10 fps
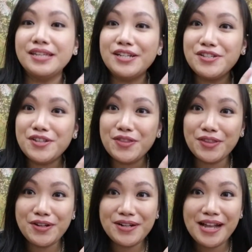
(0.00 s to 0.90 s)
Here's the
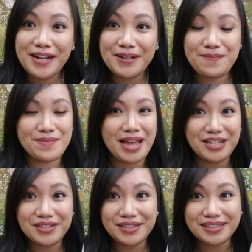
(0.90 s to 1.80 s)
third item
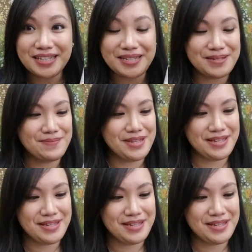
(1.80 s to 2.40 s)
Patrick sent to me.